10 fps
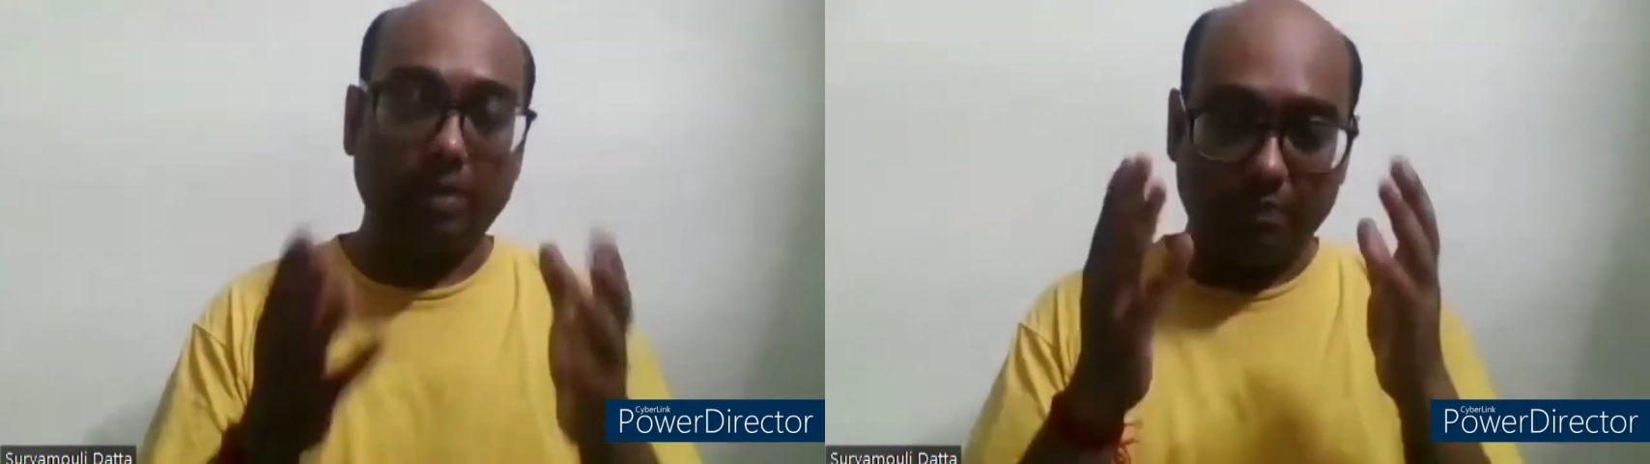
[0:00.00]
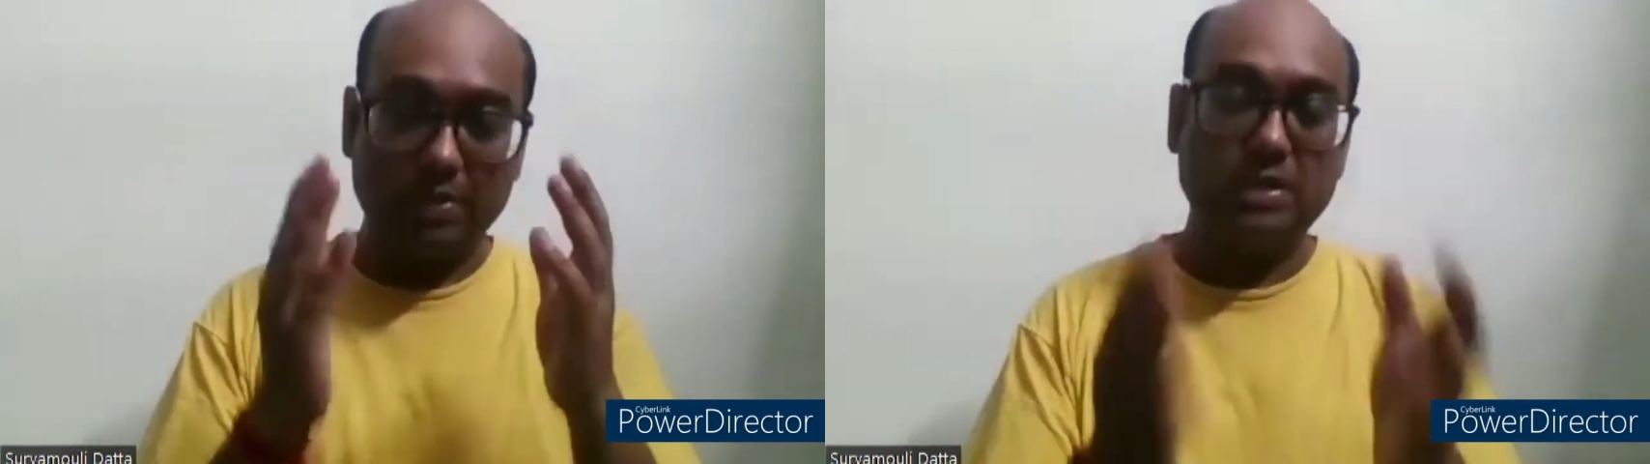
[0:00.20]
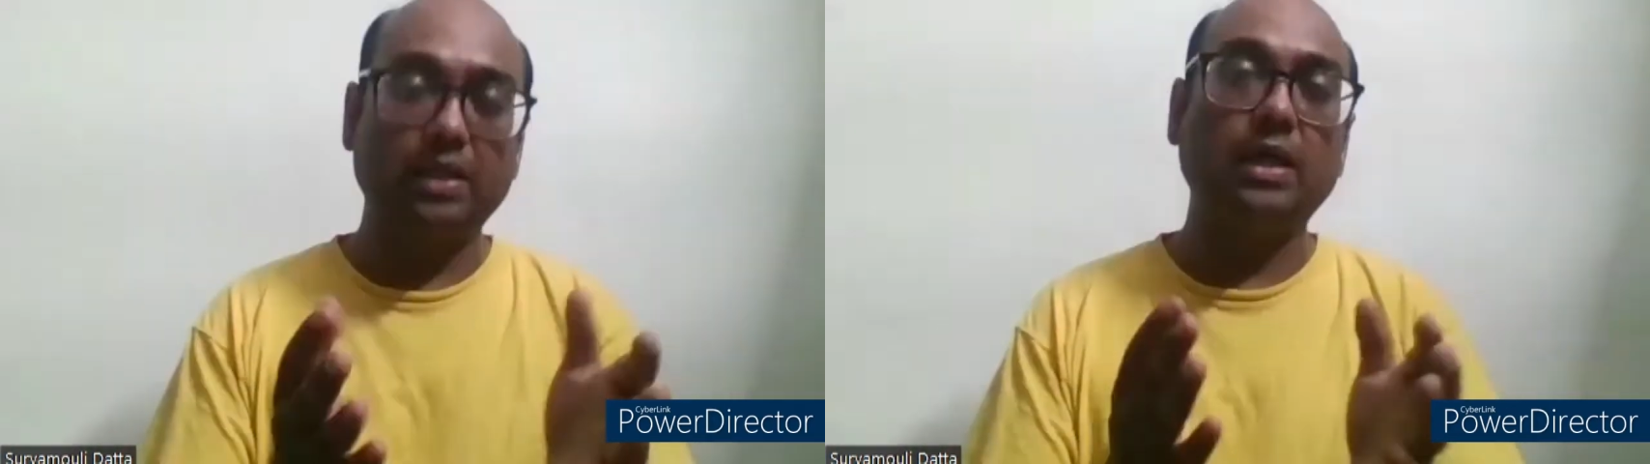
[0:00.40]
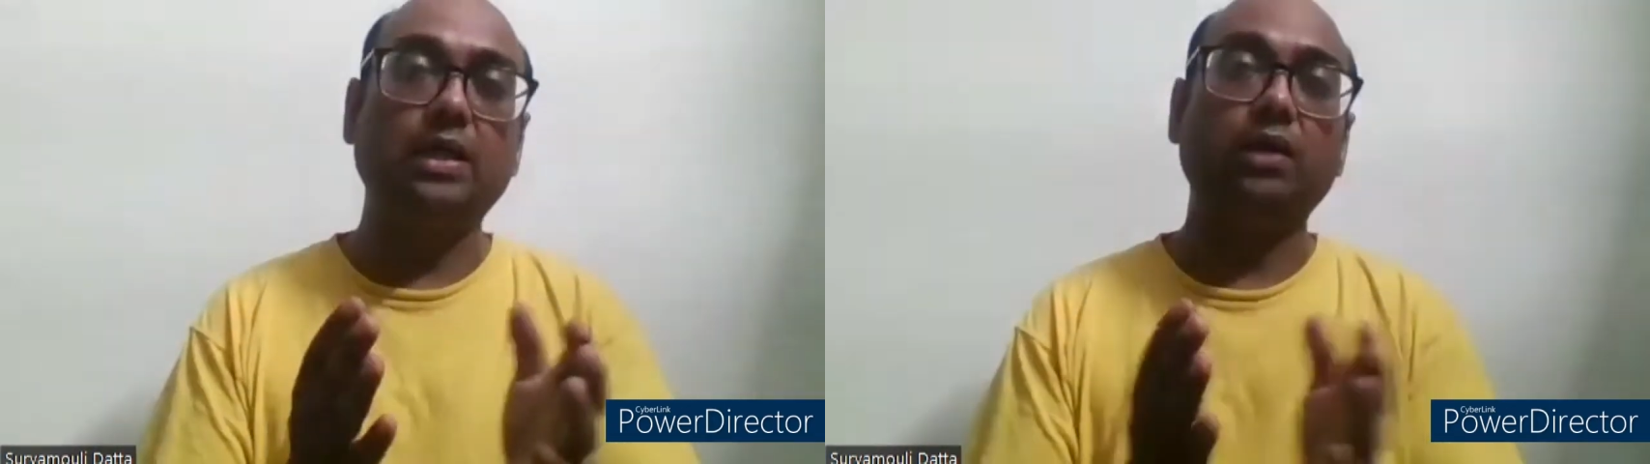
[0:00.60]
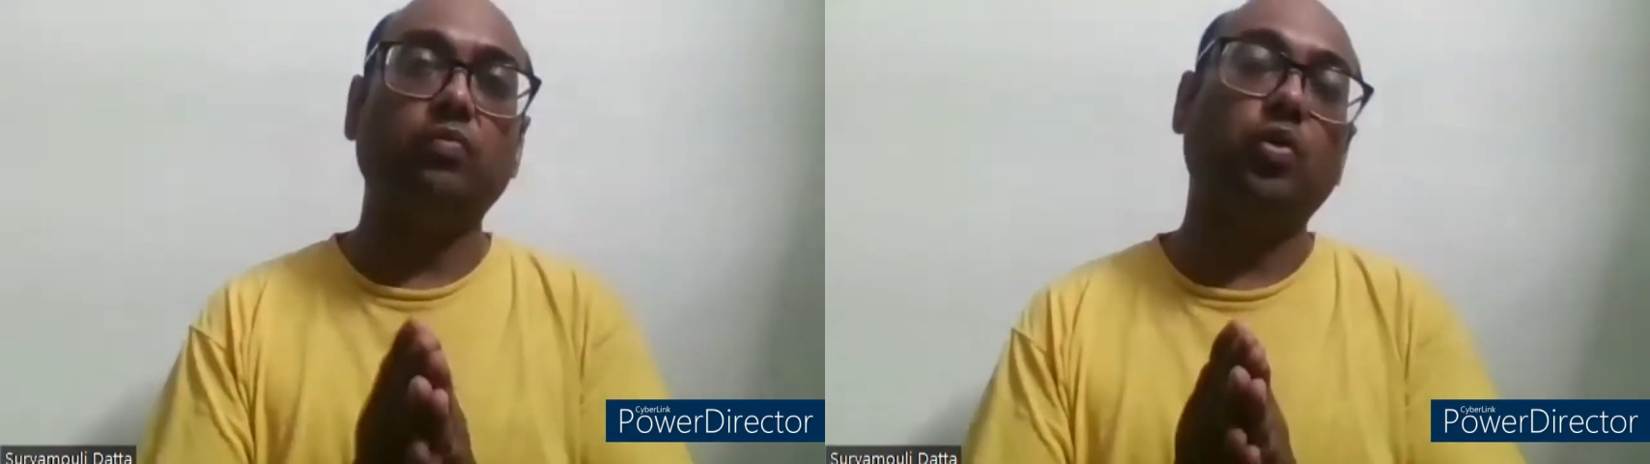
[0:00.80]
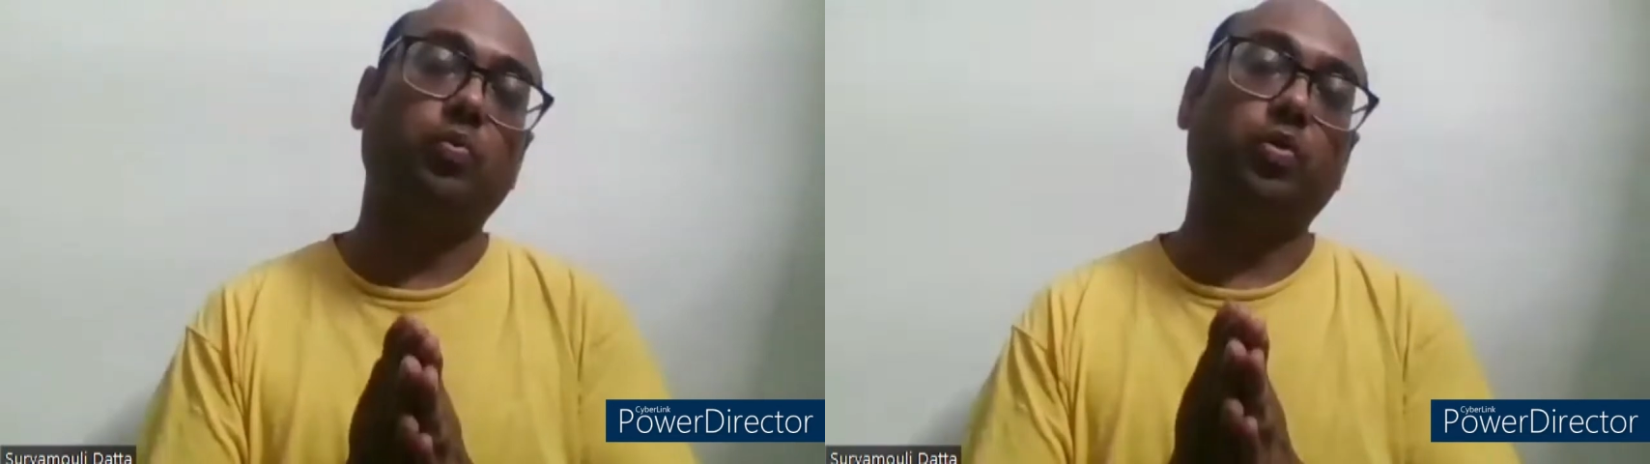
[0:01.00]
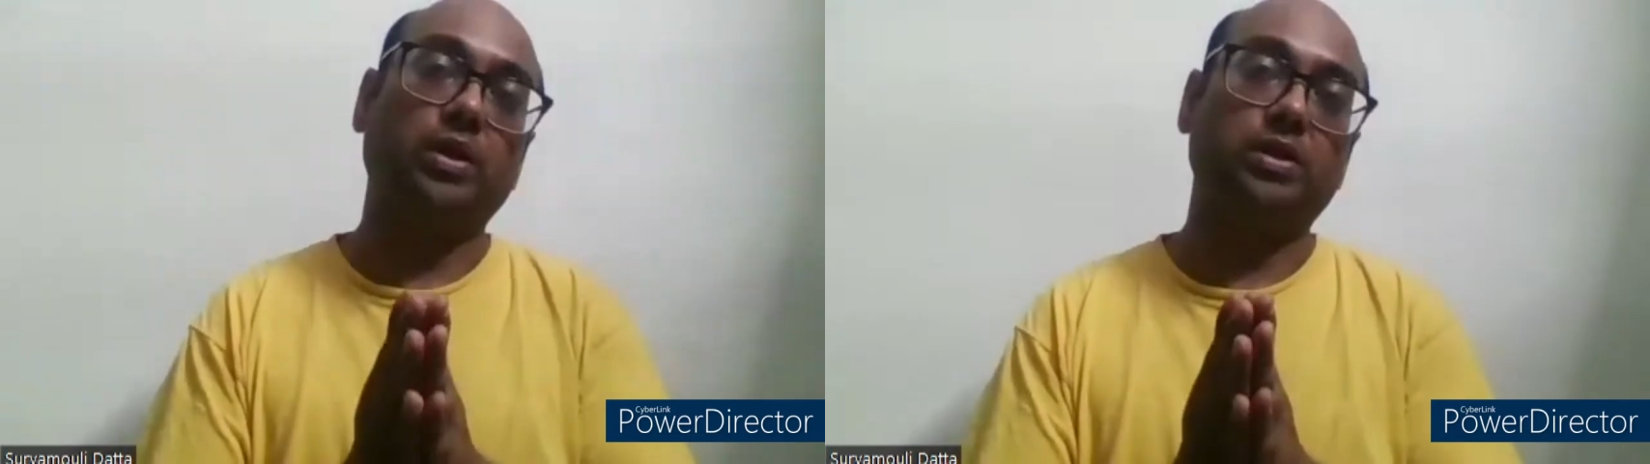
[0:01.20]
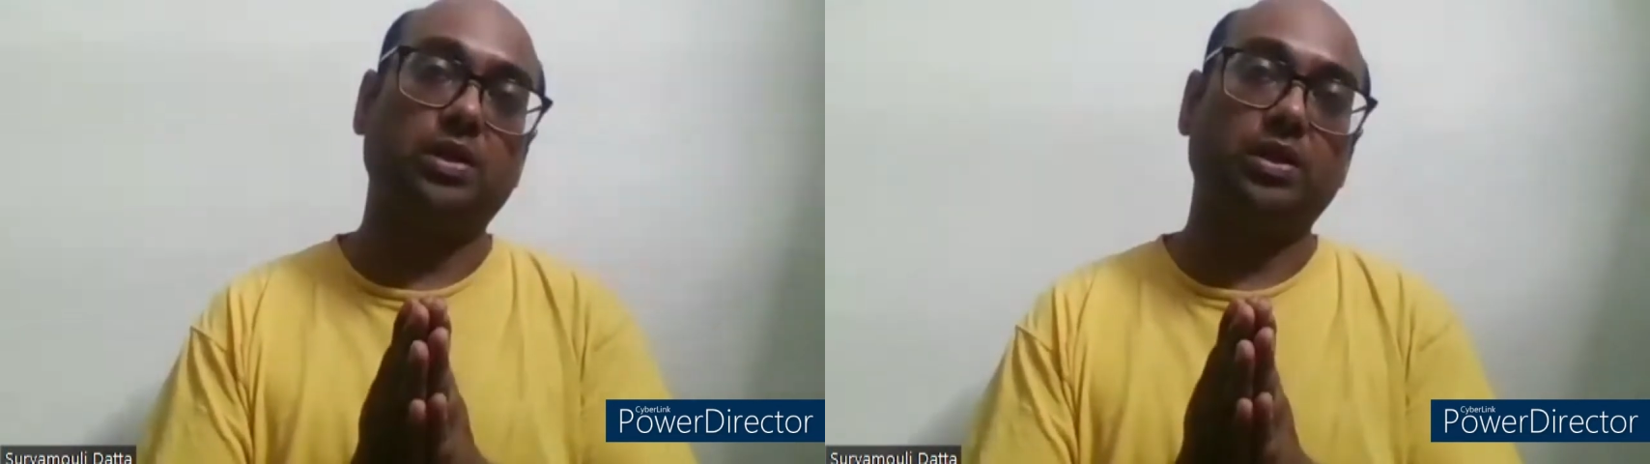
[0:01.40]
basically invoke
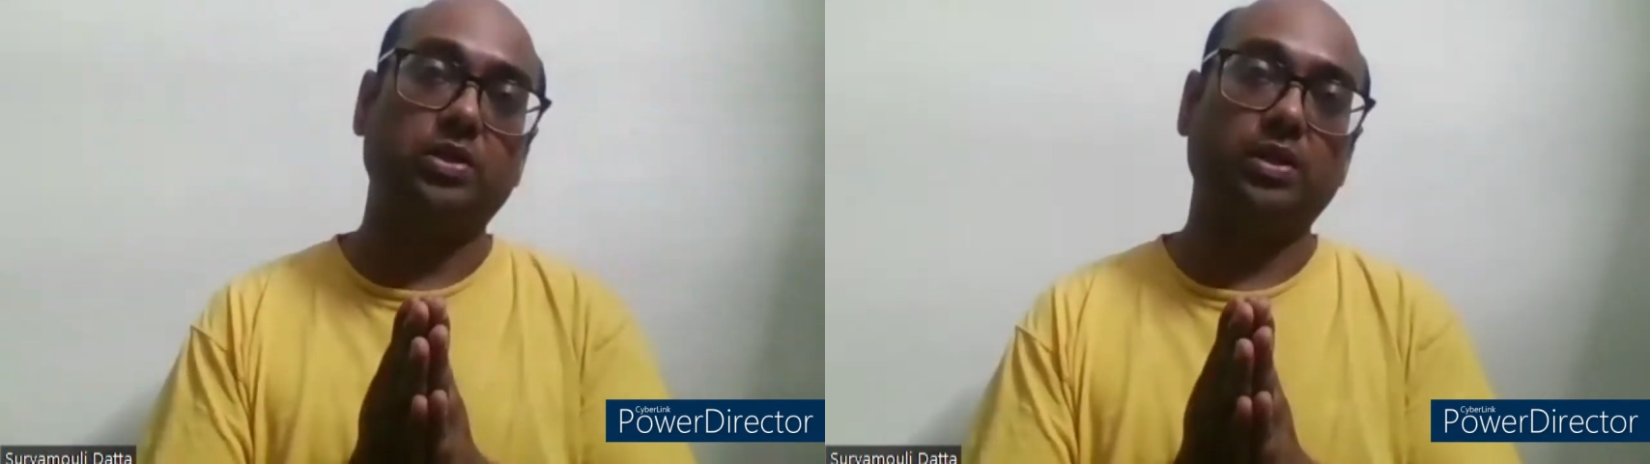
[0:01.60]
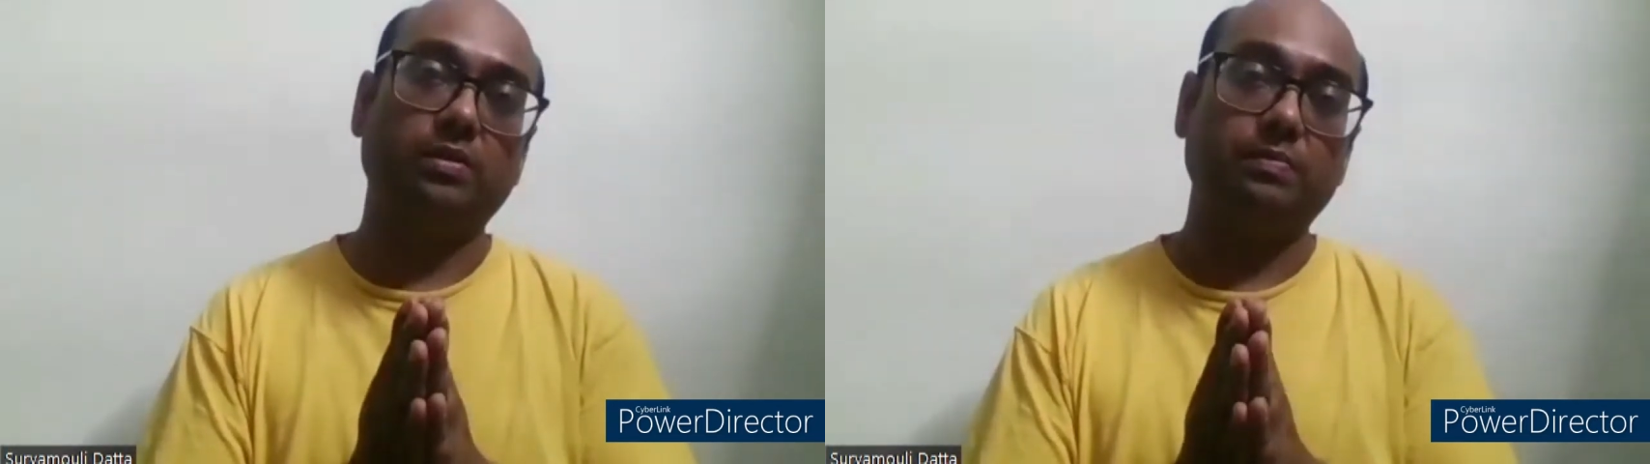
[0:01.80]
procrastination.